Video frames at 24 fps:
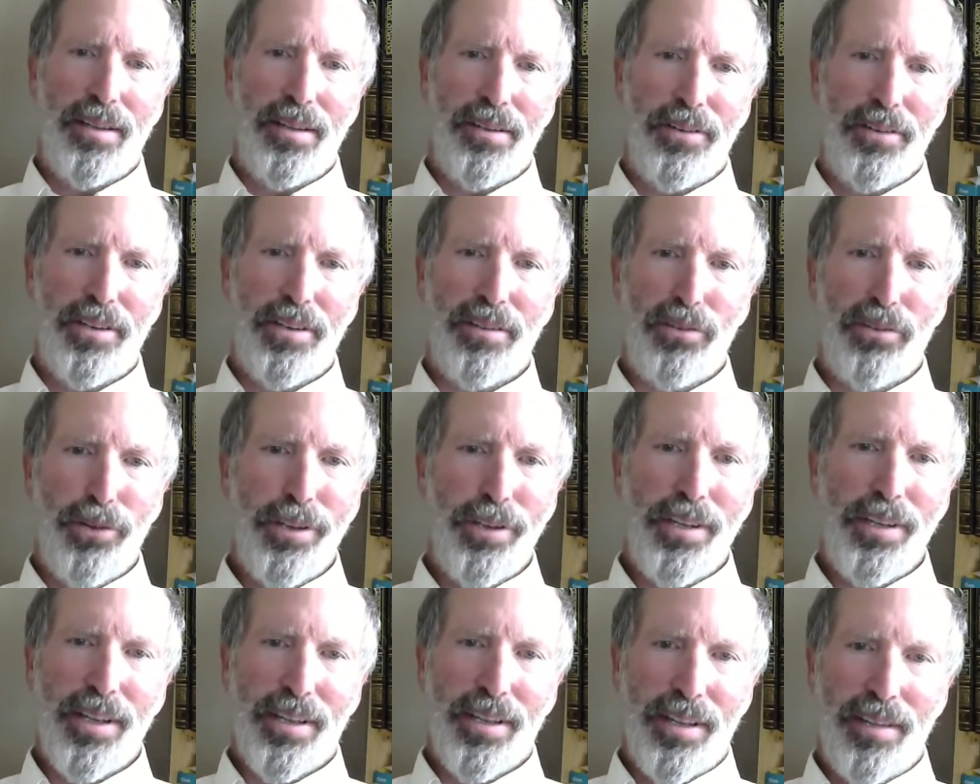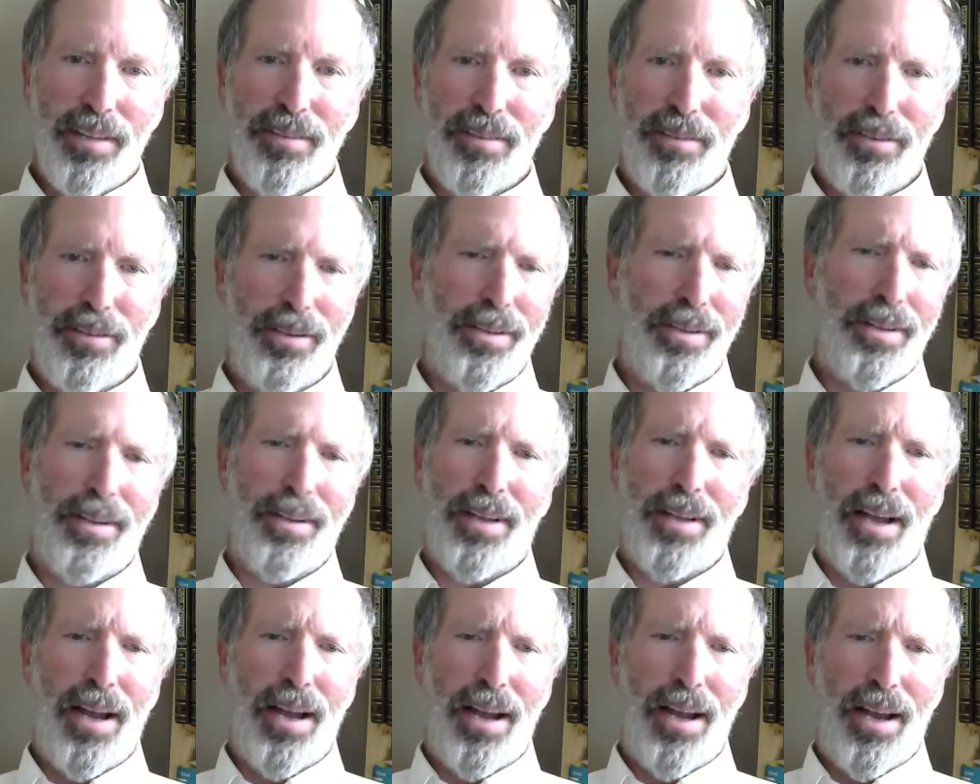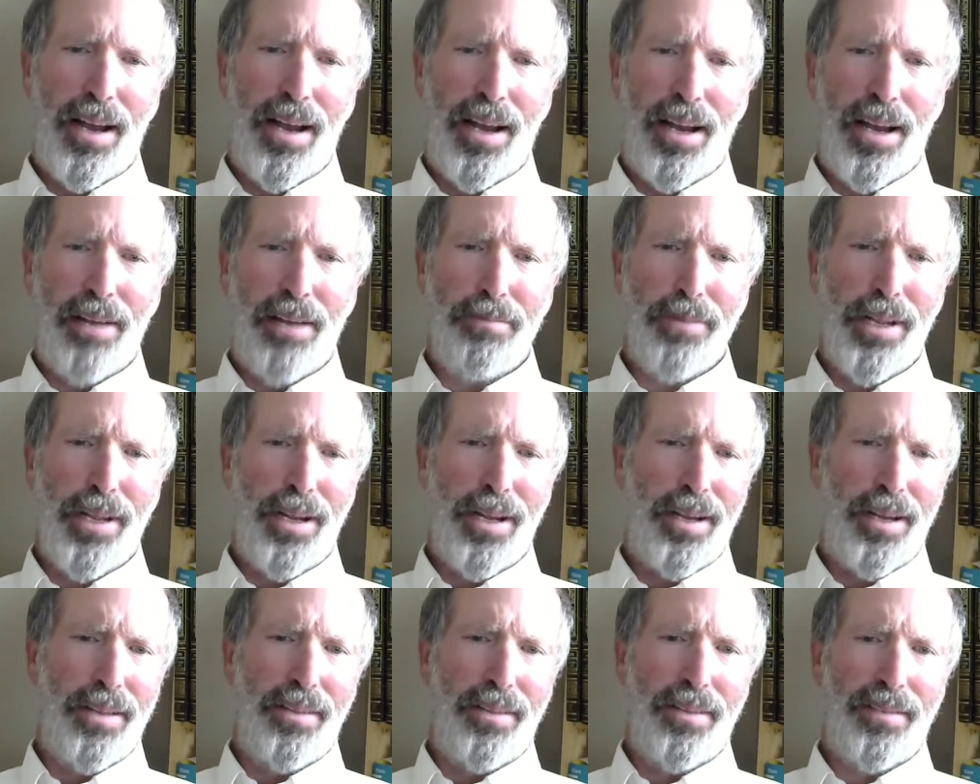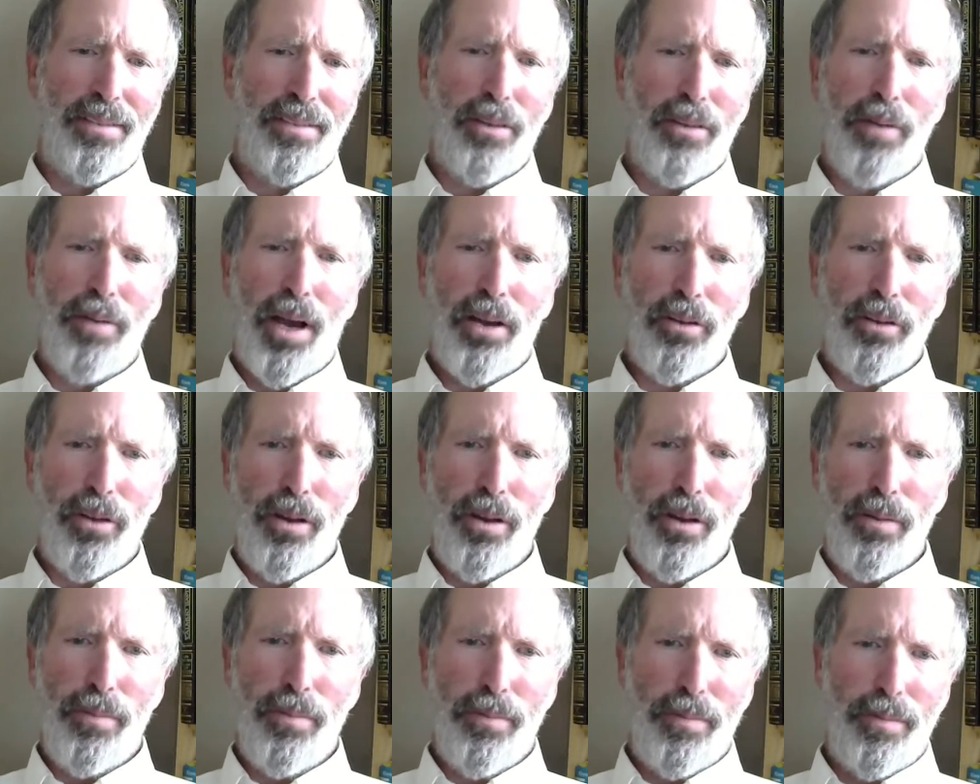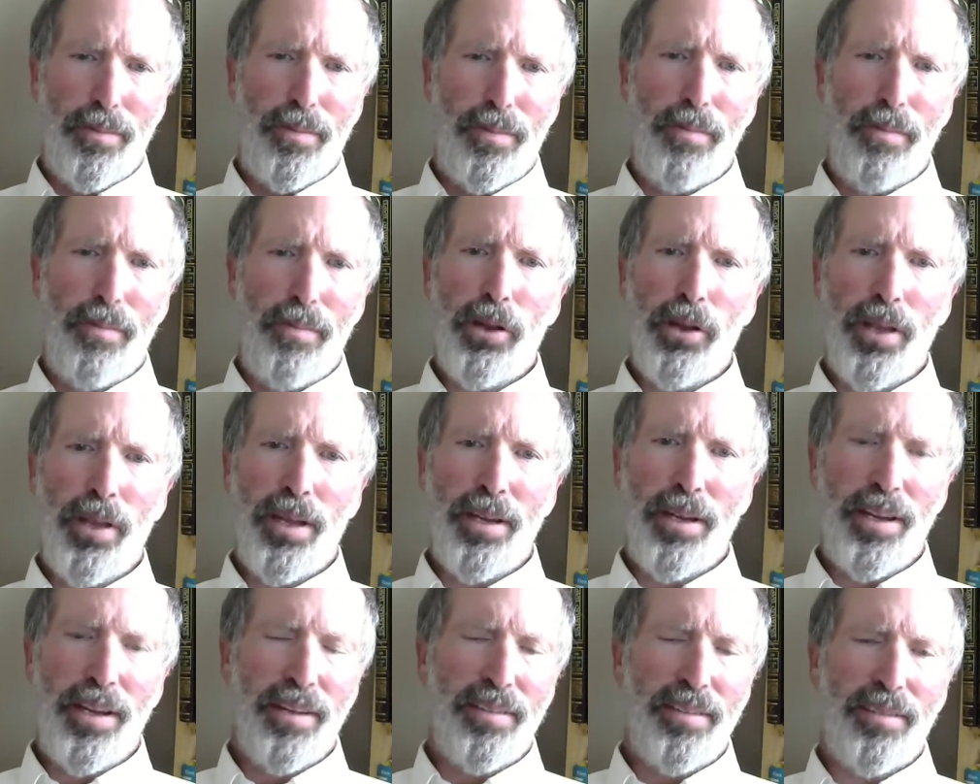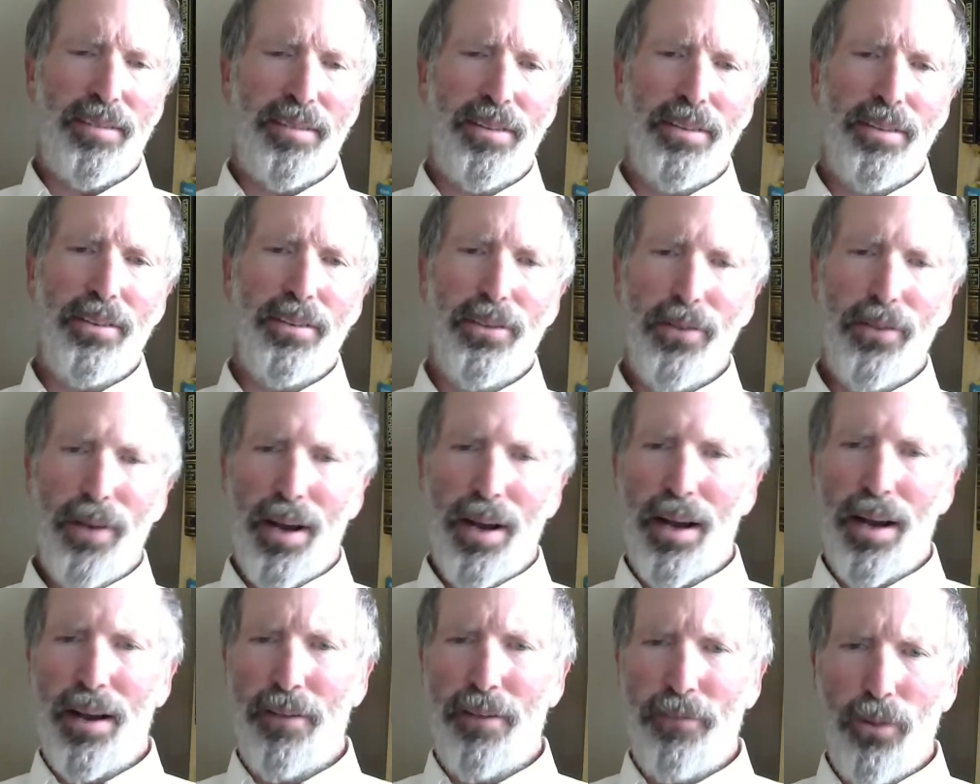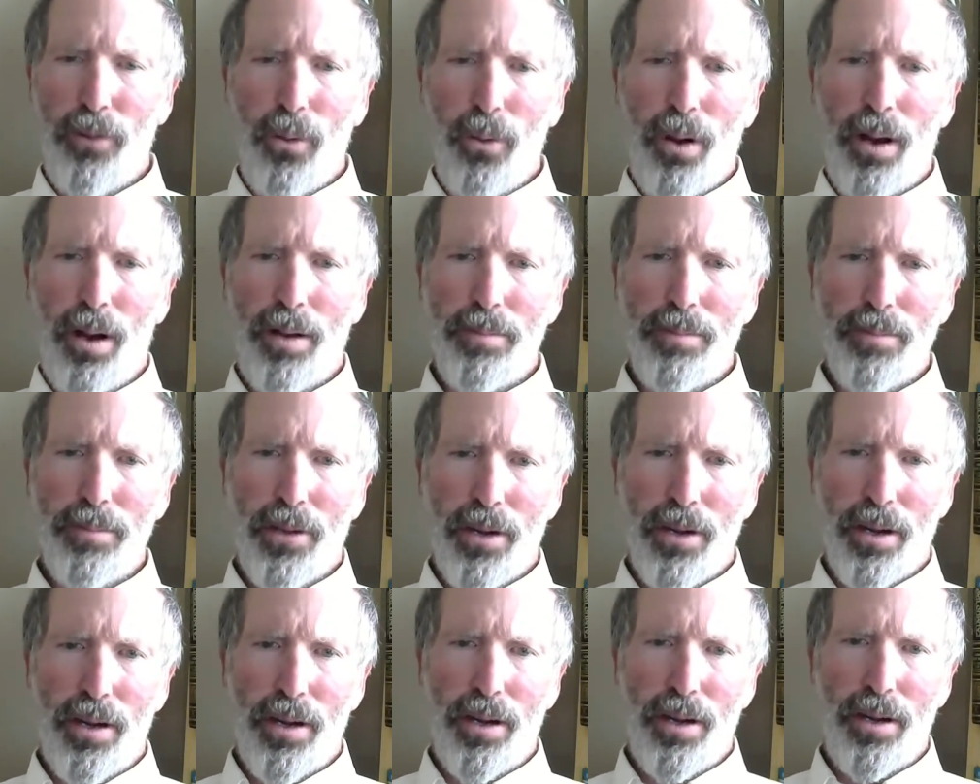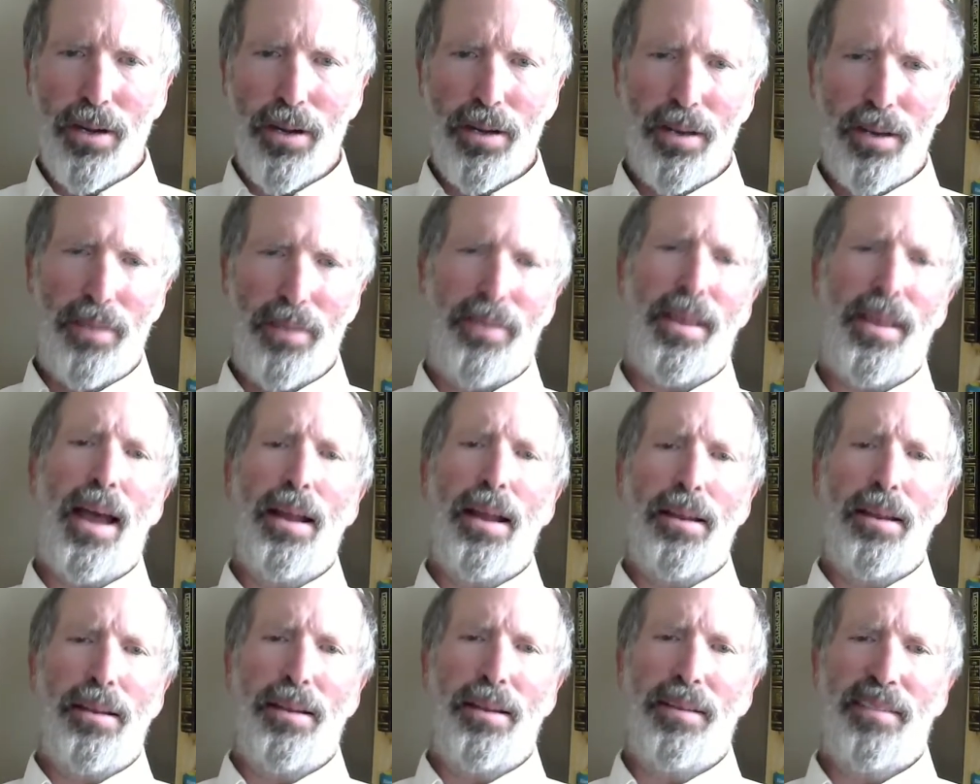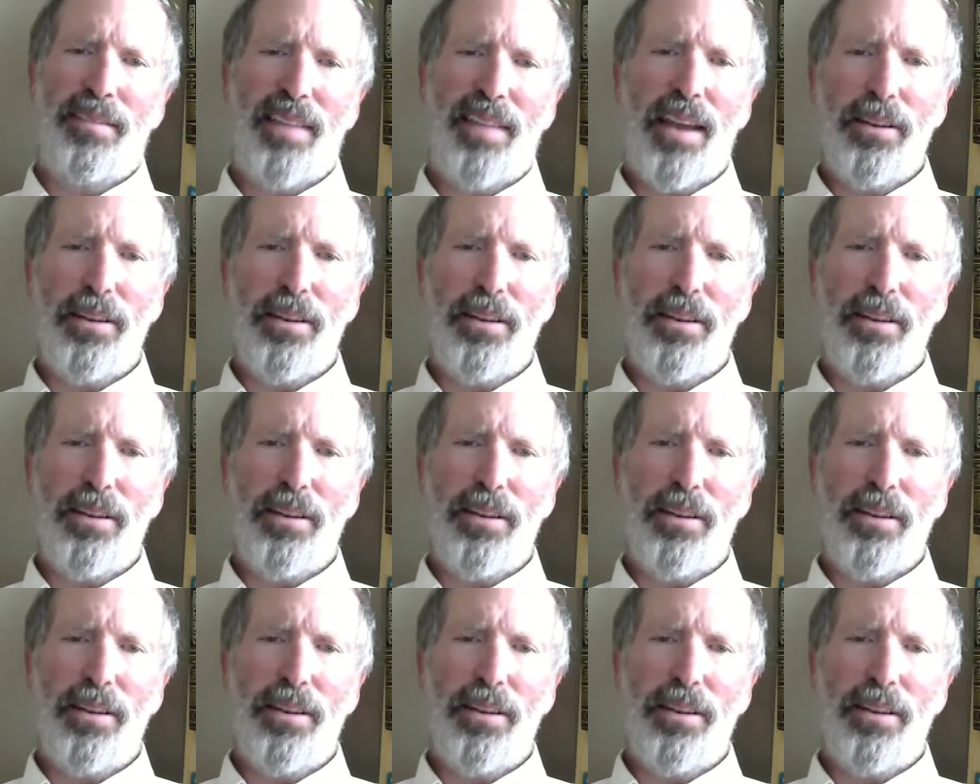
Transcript: which is ridiculous, took some 100 million years to form, or that it's that